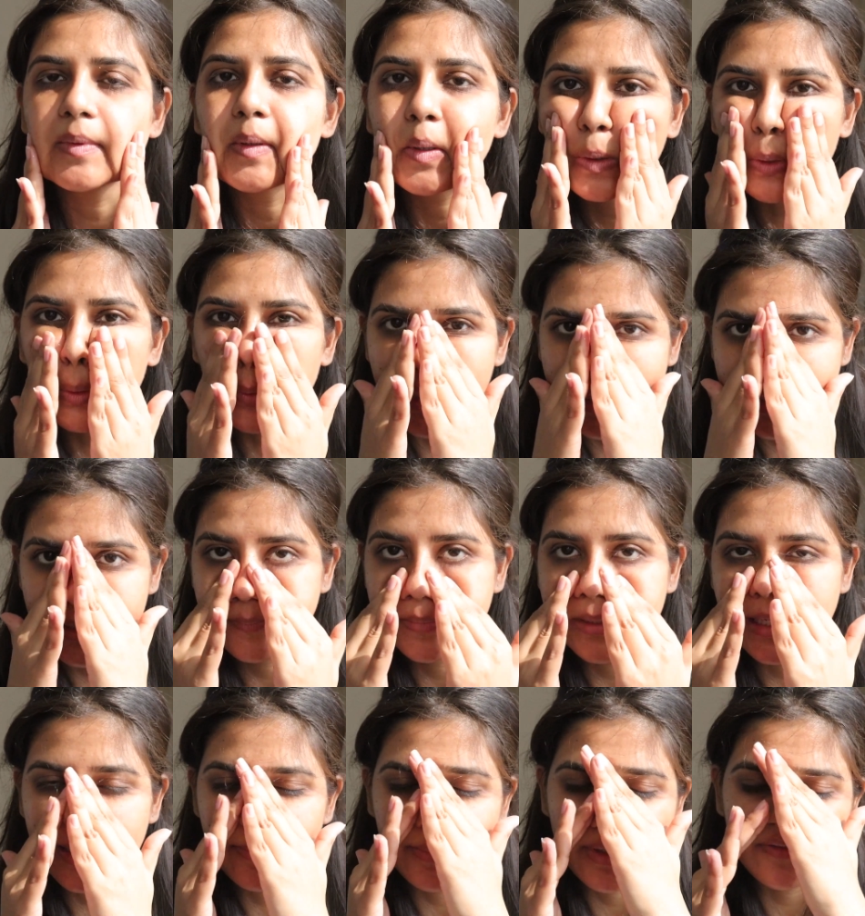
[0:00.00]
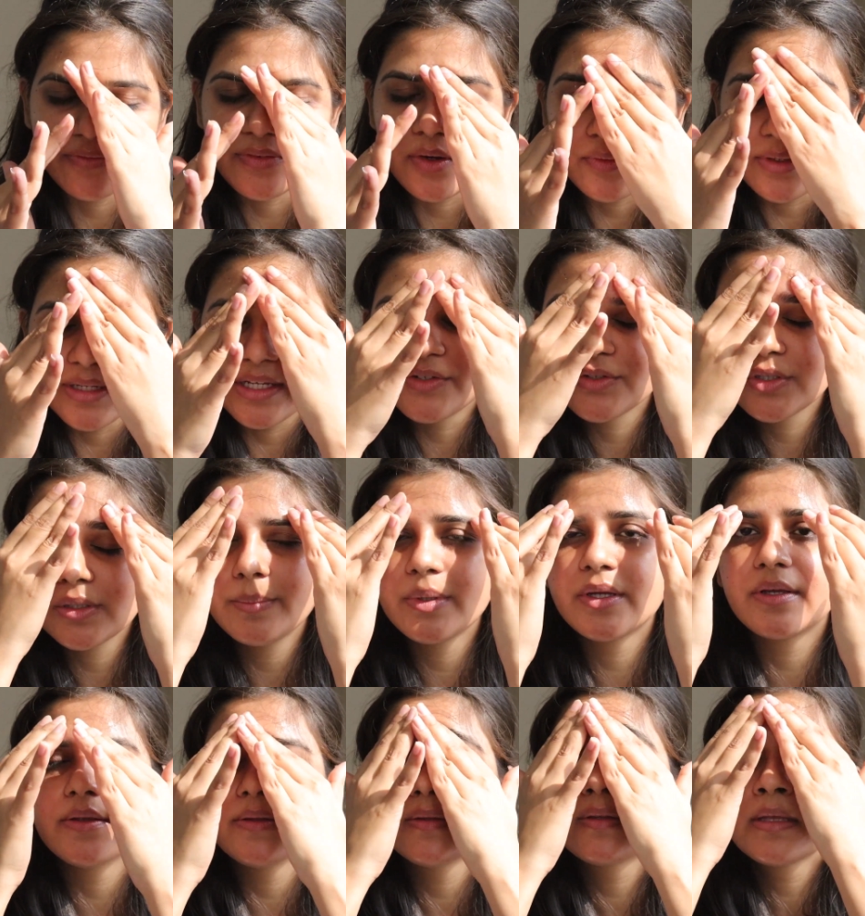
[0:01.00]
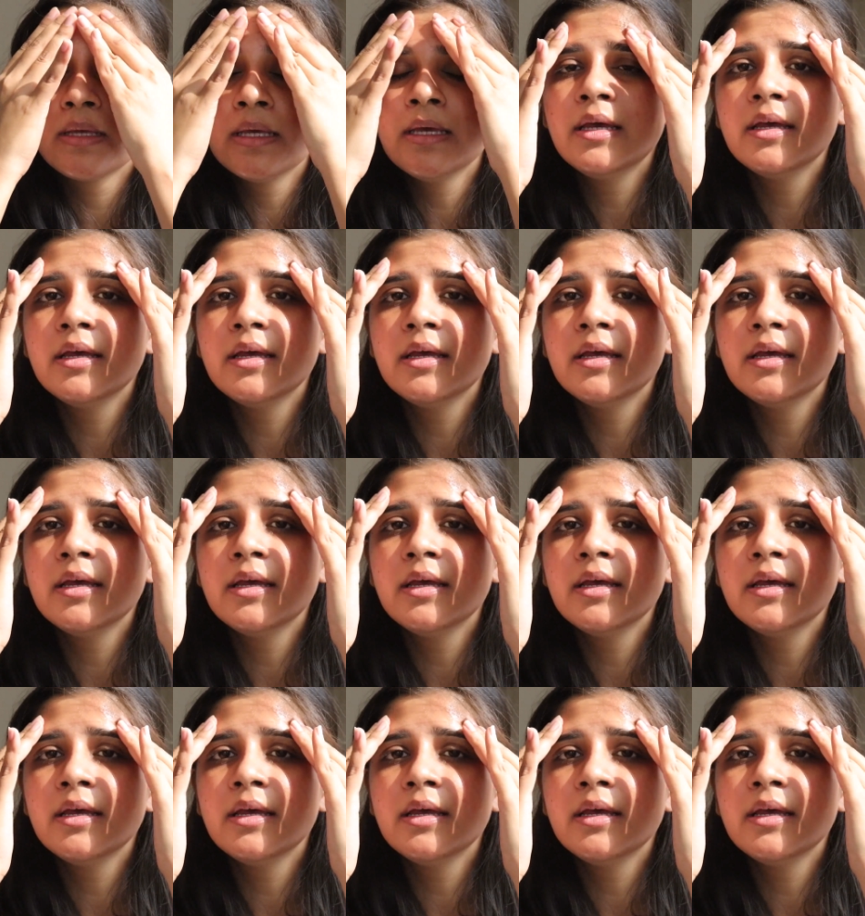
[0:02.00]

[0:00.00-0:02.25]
go and apply my foundation because